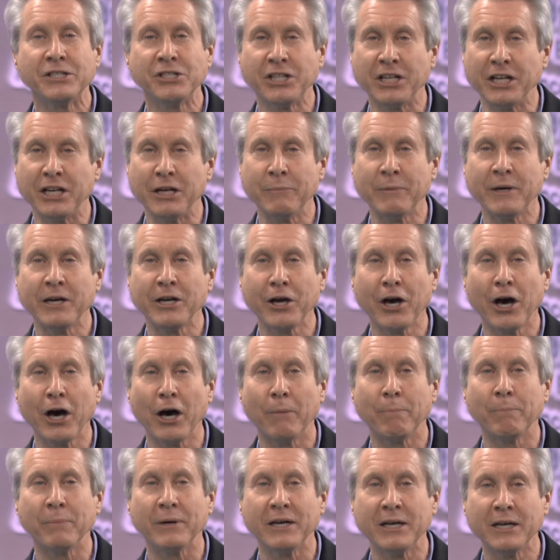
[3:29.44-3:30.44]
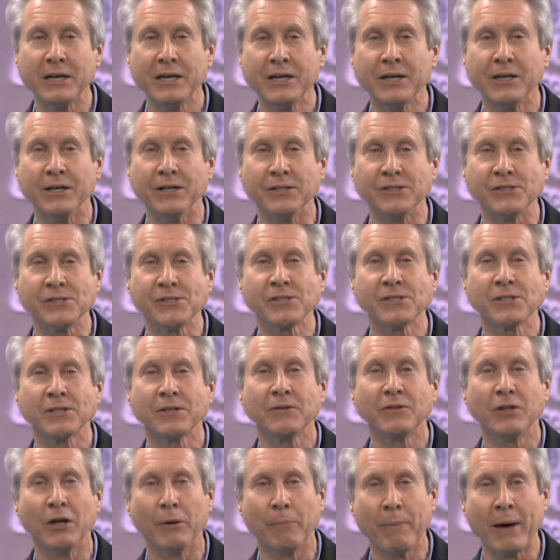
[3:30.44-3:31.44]
Teaming up is
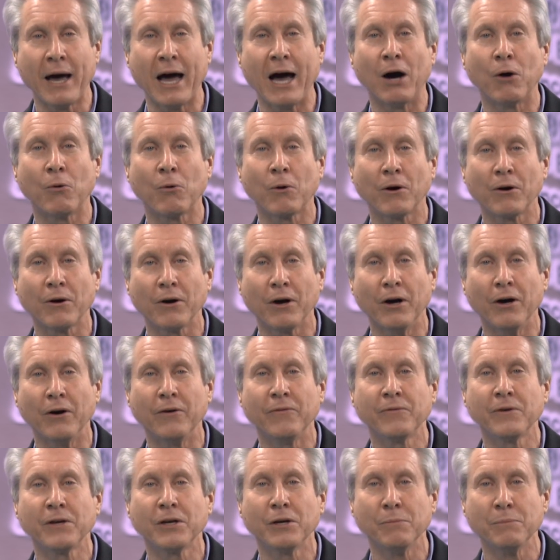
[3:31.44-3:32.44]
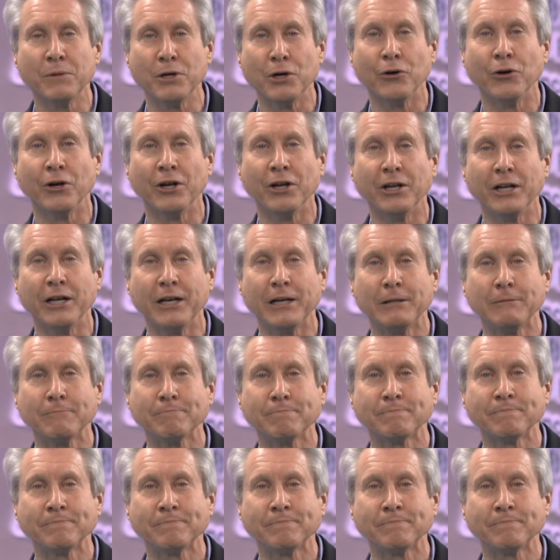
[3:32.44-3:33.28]
the power of community.